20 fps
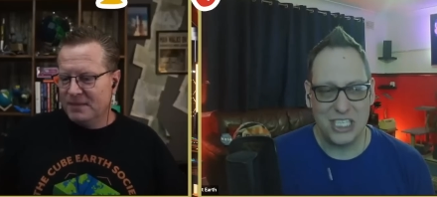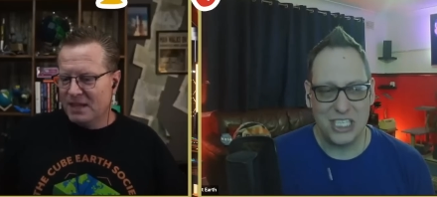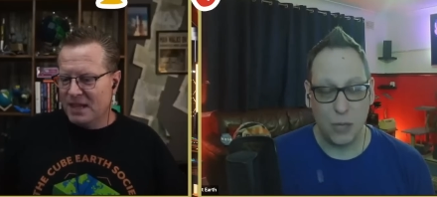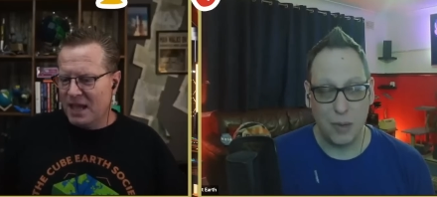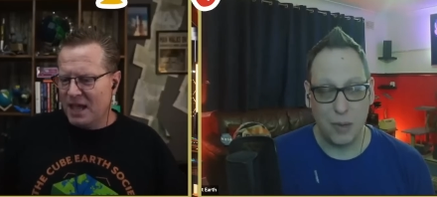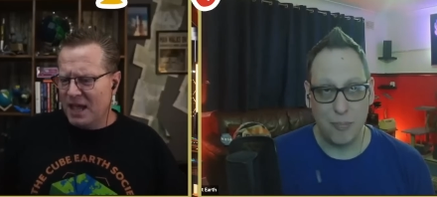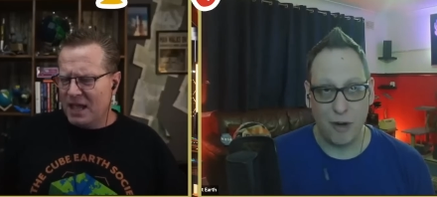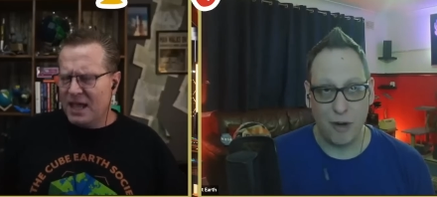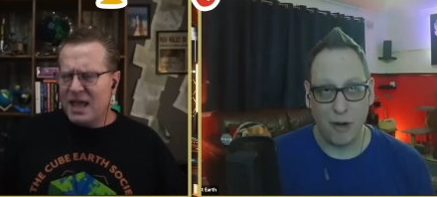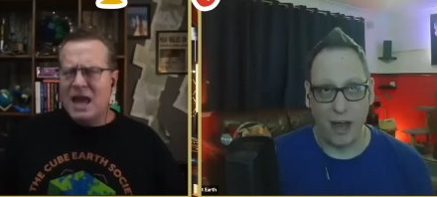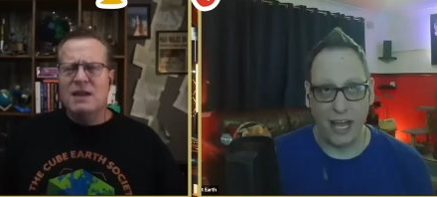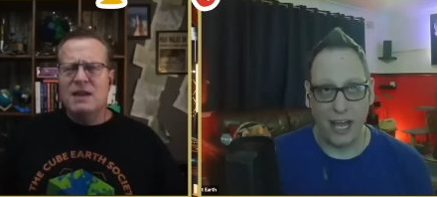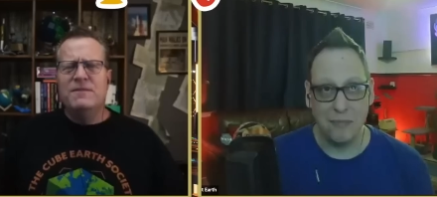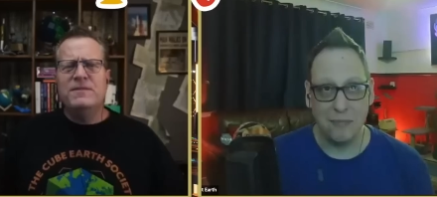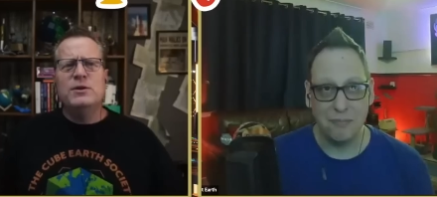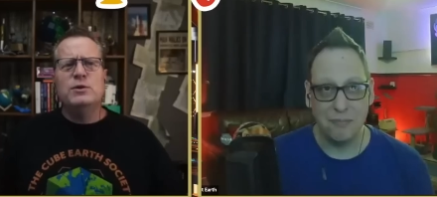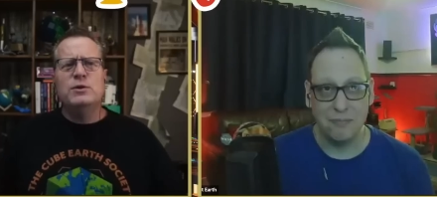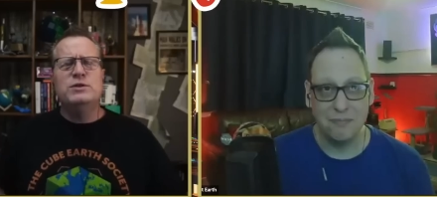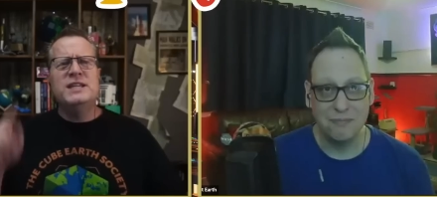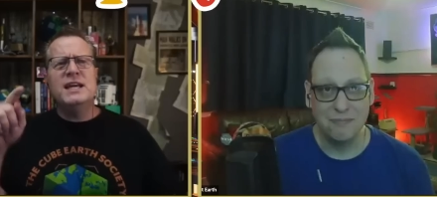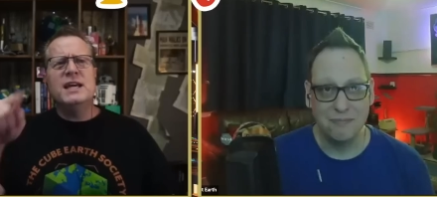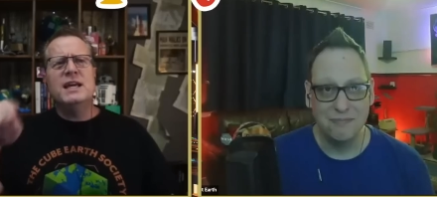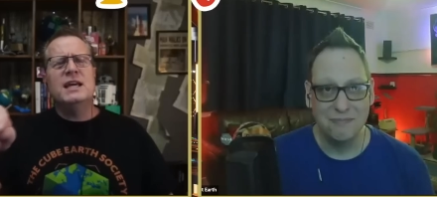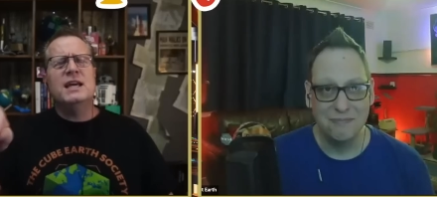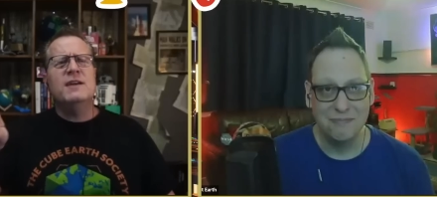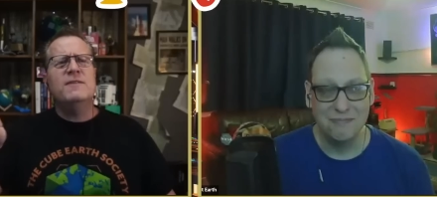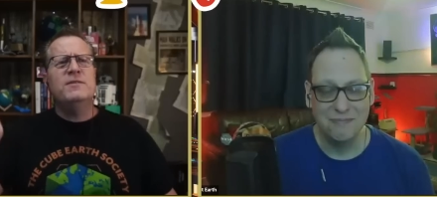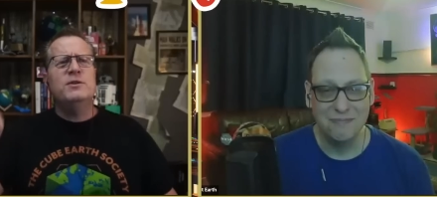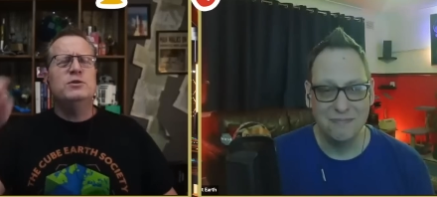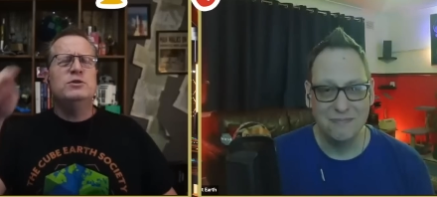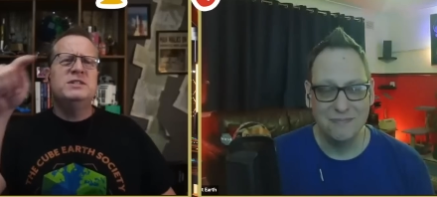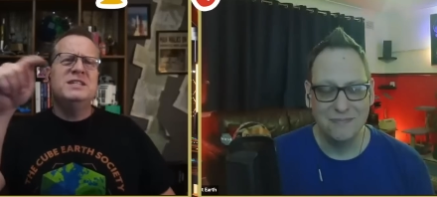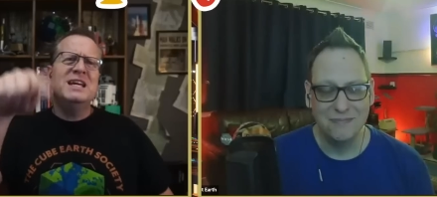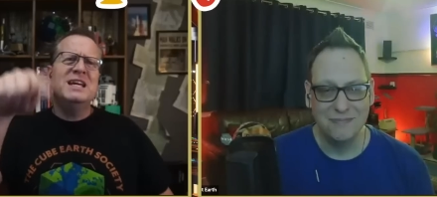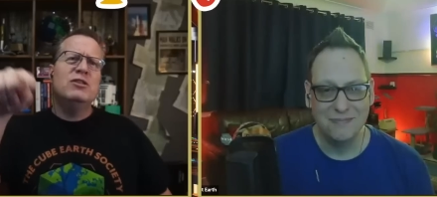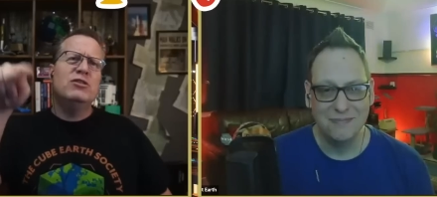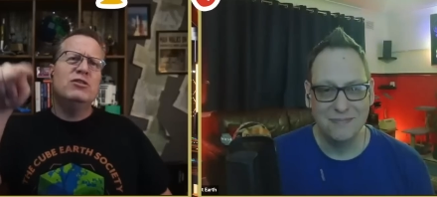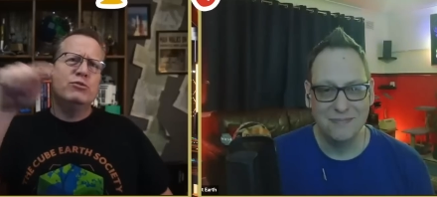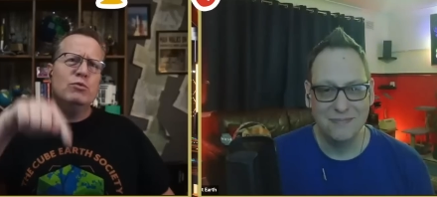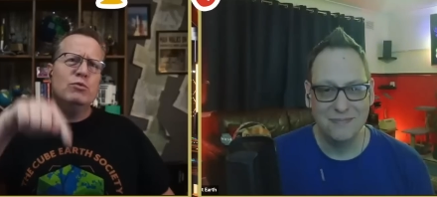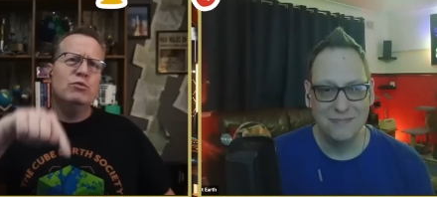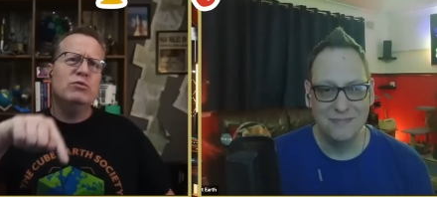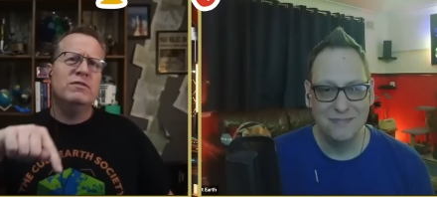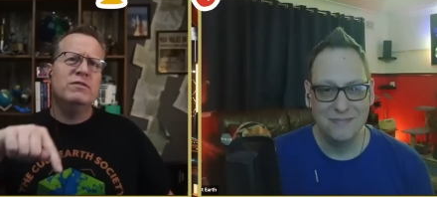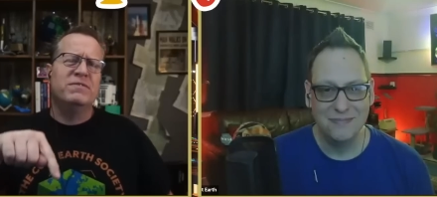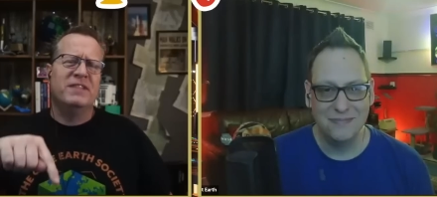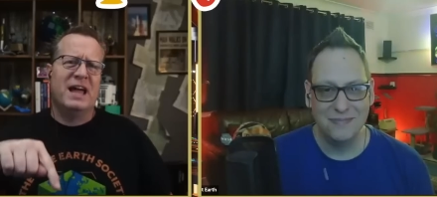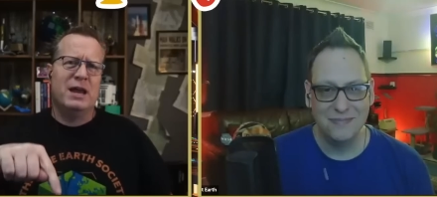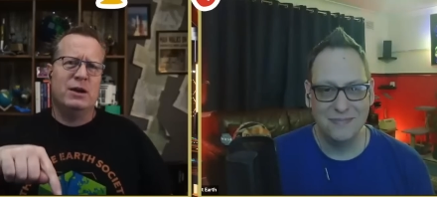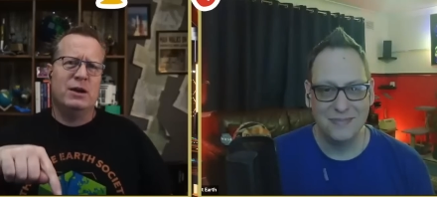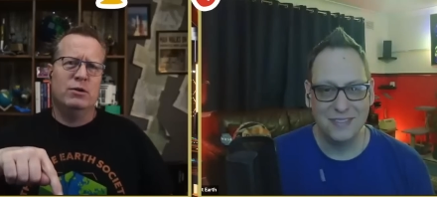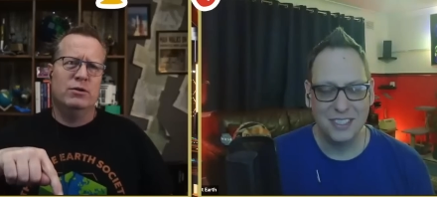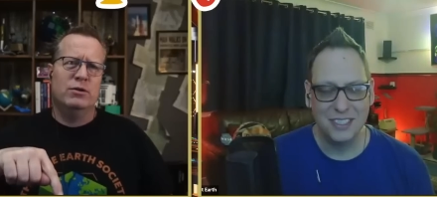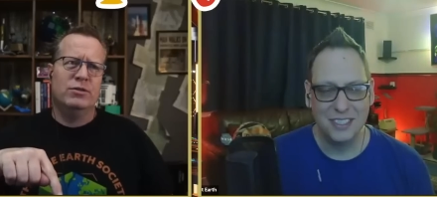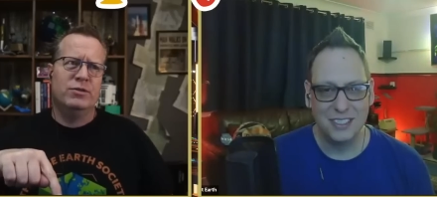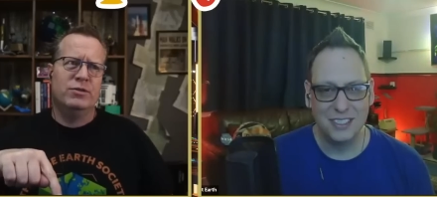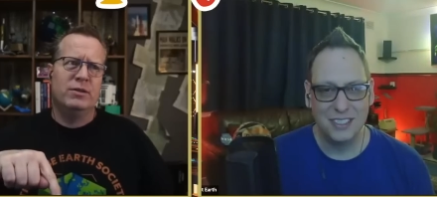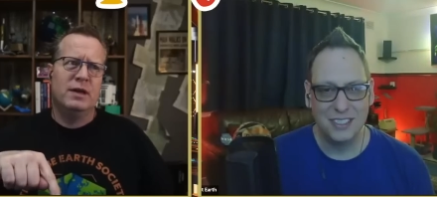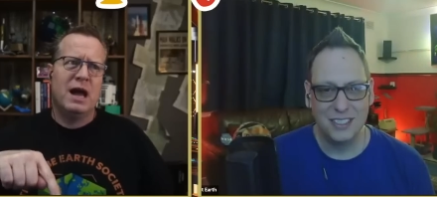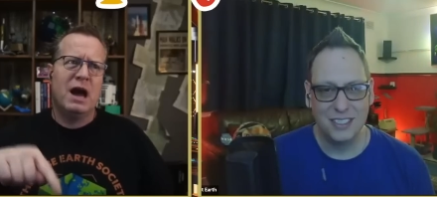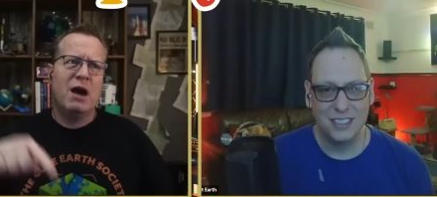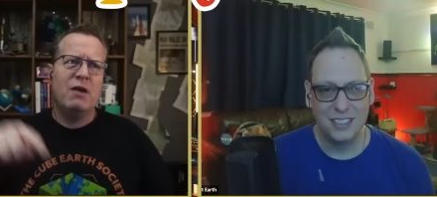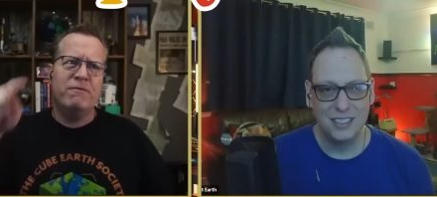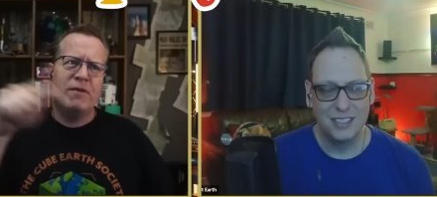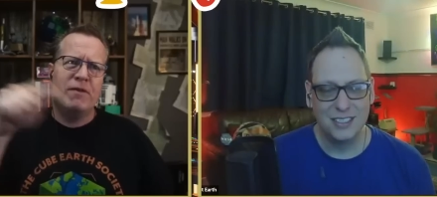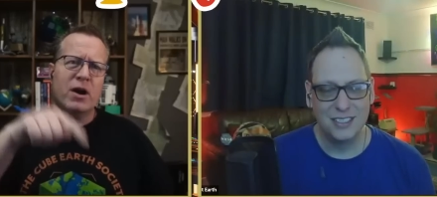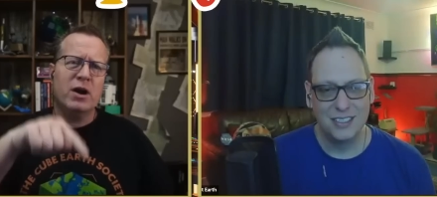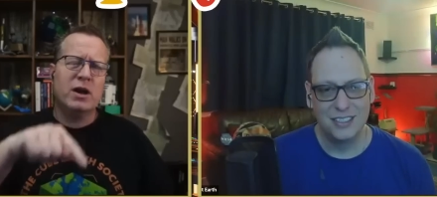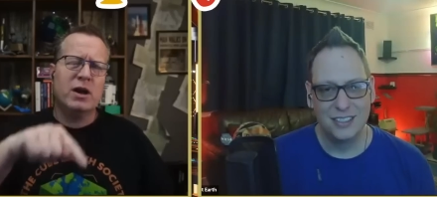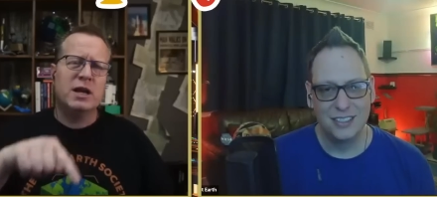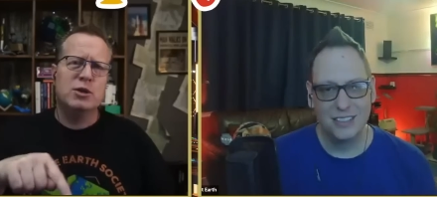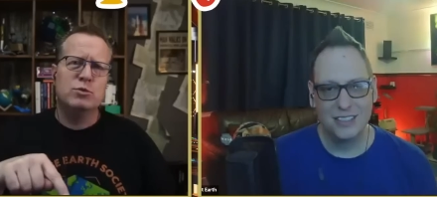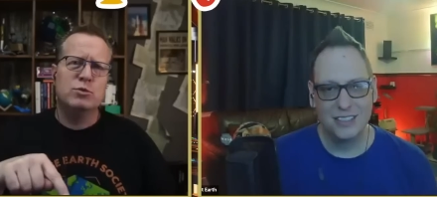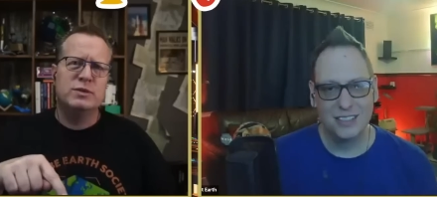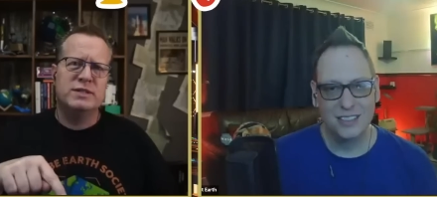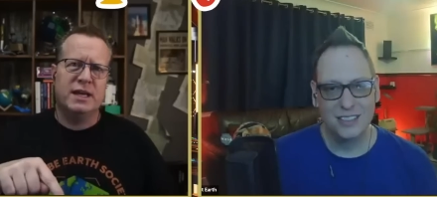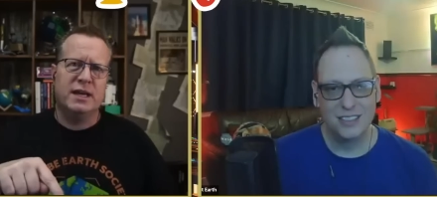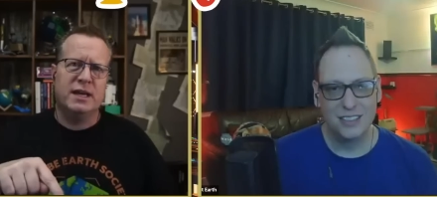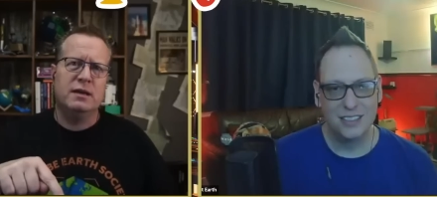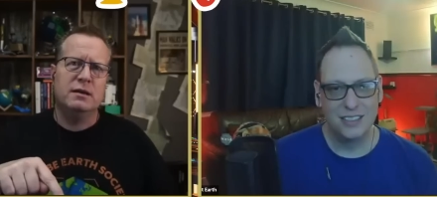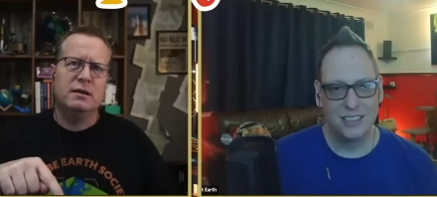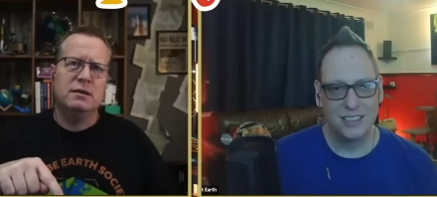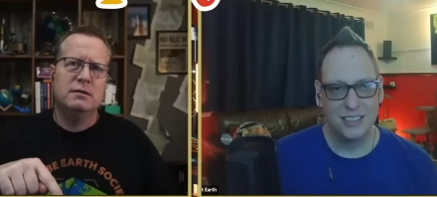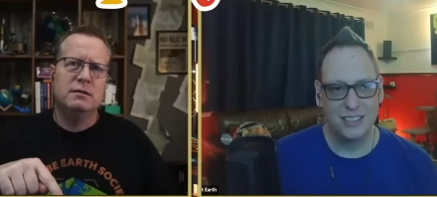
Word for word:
Speaker 1: You'll be yeah, bright. and if you dig, if you dig through the flat Earth, how far can you dig